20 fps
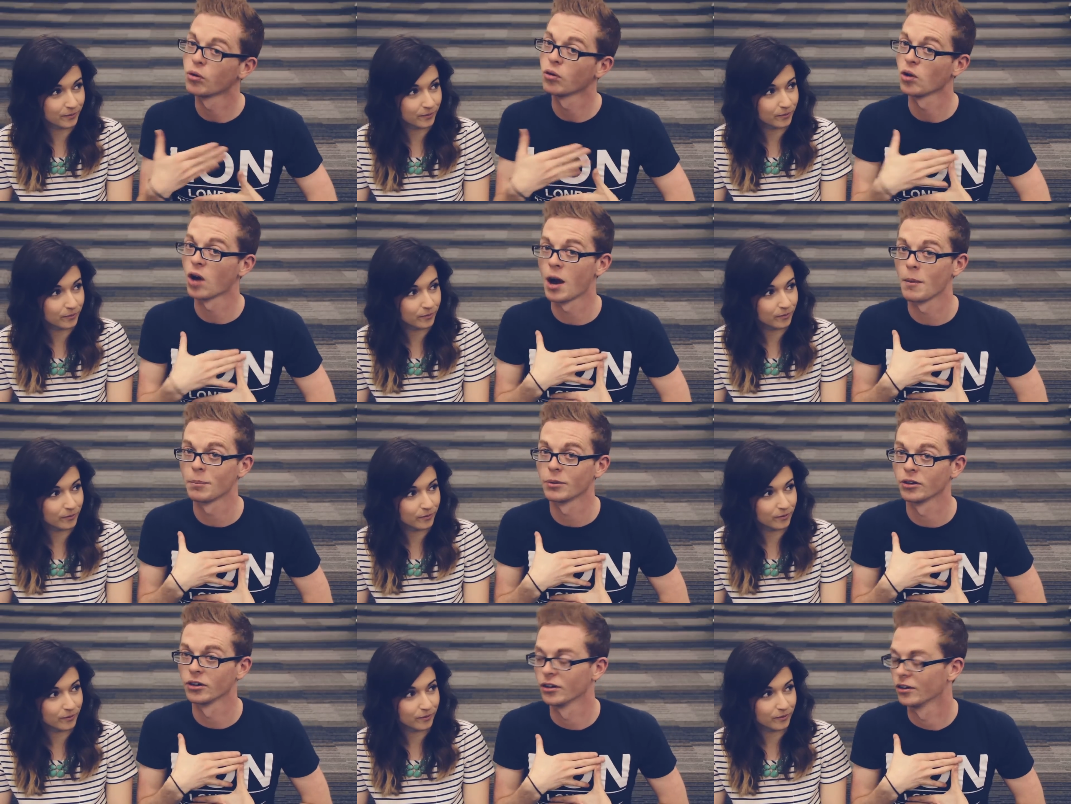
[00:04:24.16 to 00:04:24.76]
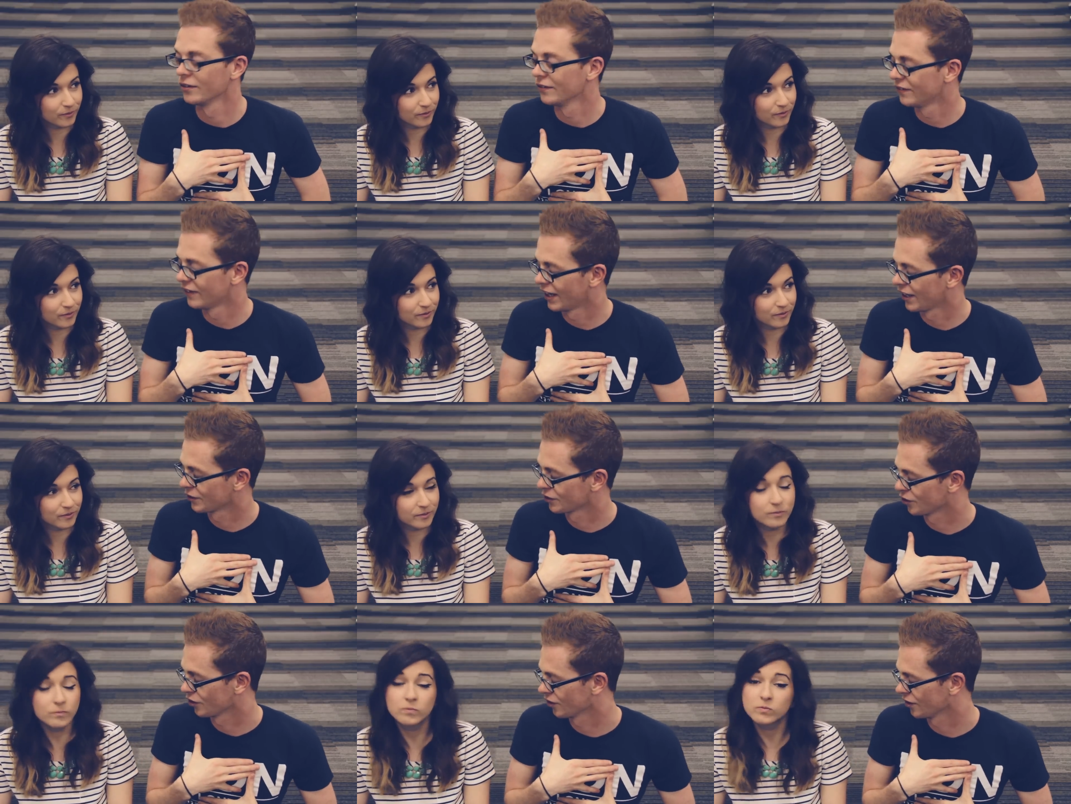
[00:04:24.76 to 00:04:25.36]
Speaker 1: proper
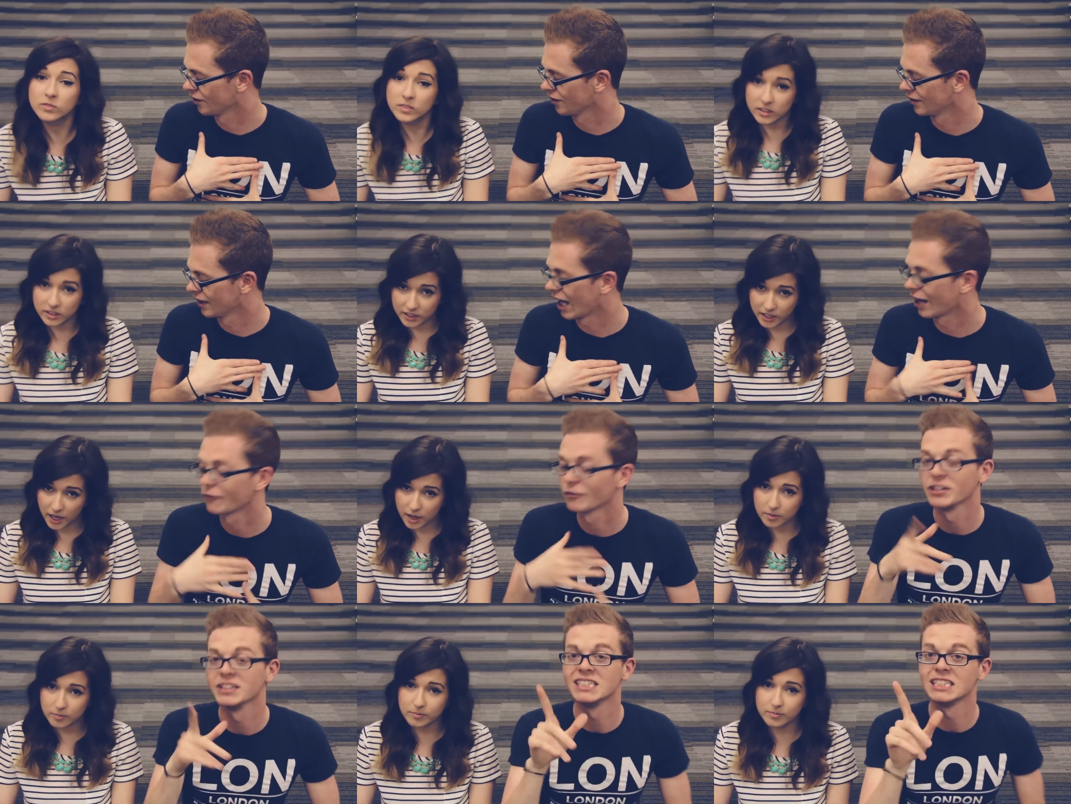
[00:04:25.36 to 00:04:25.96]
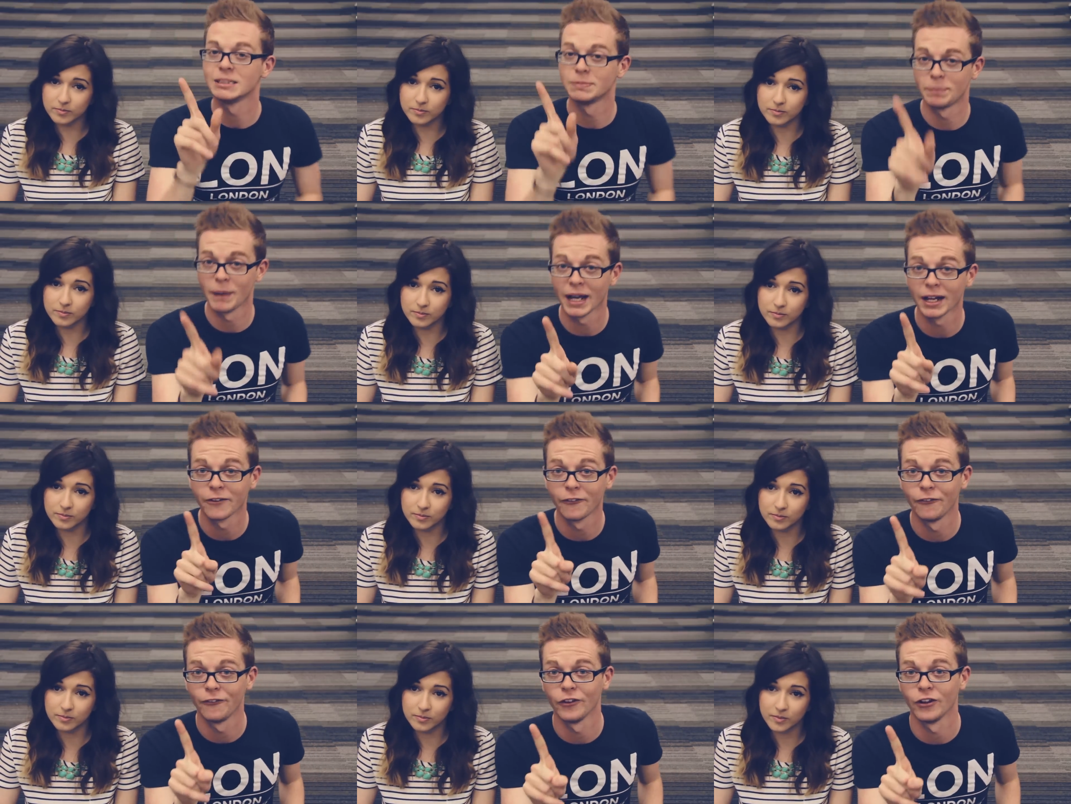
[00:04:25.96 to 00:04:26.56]
fangirl. A
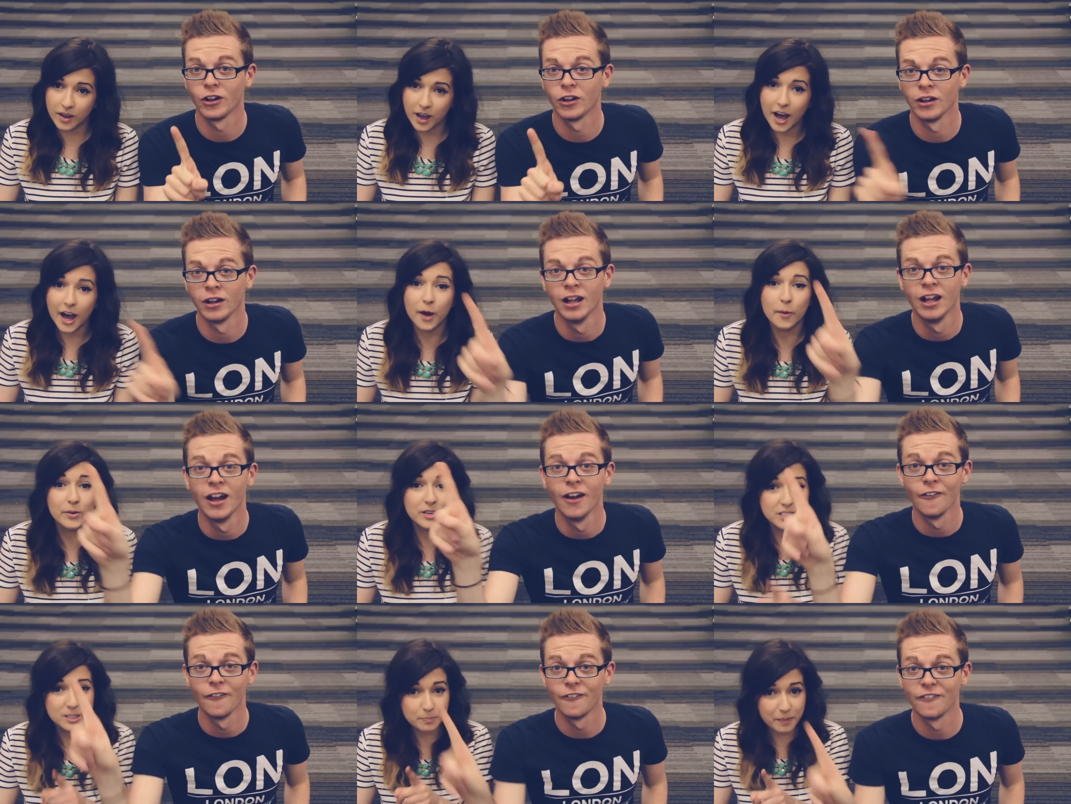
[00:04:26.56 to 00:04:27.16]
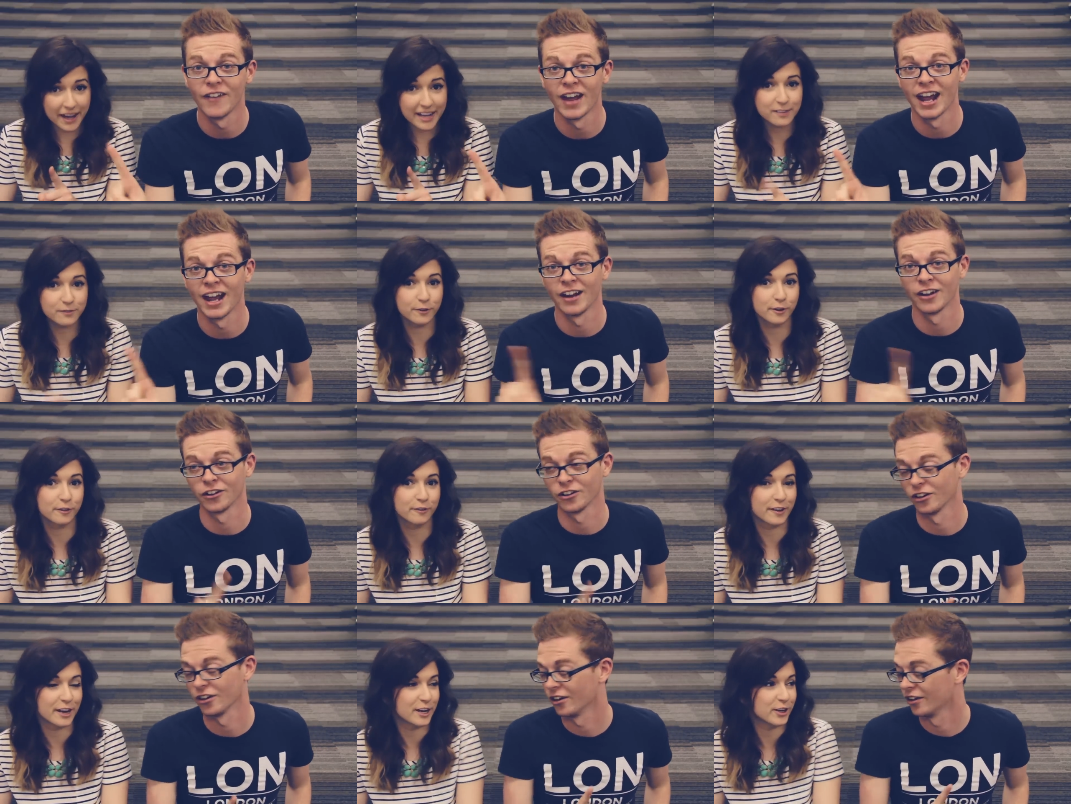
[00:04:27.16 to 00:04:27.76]
respectful, a
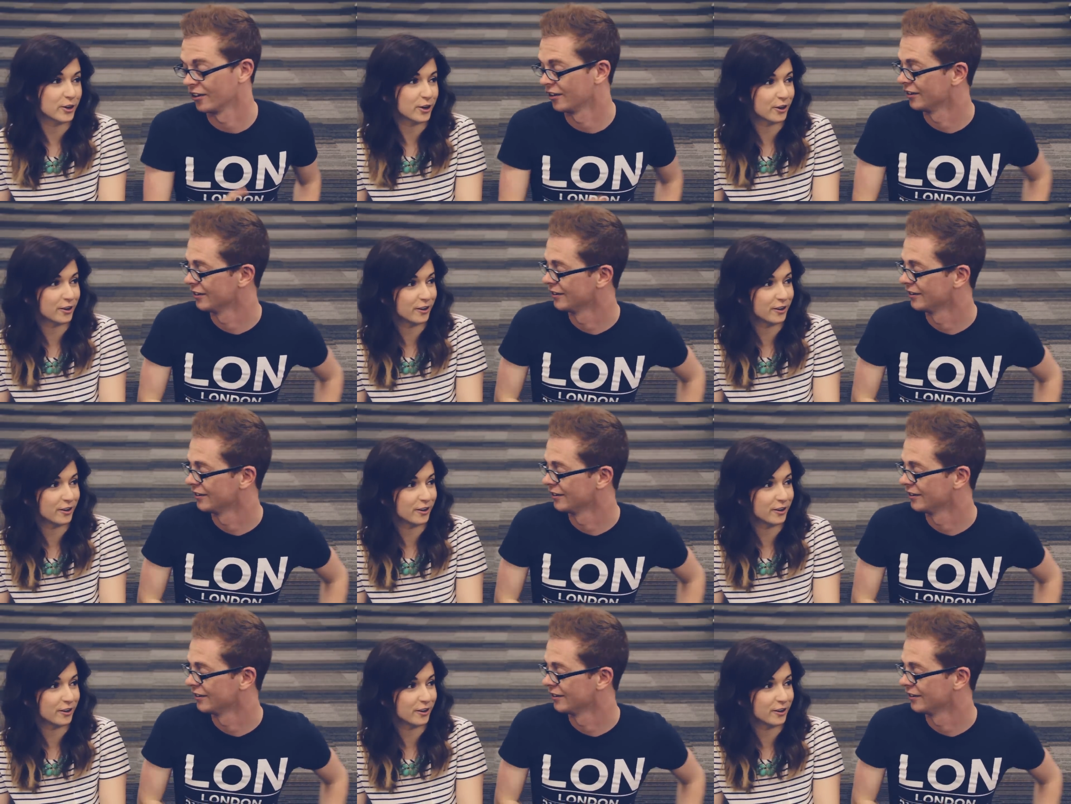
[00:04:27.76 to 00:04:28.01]
respectful fangirl.